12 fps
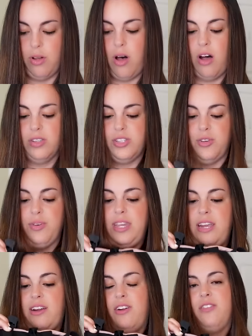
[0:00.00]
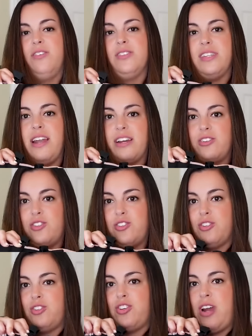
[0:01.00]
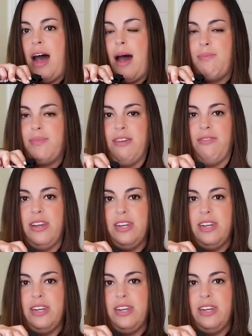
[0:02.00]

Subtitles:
Also here, there's an extra strap if it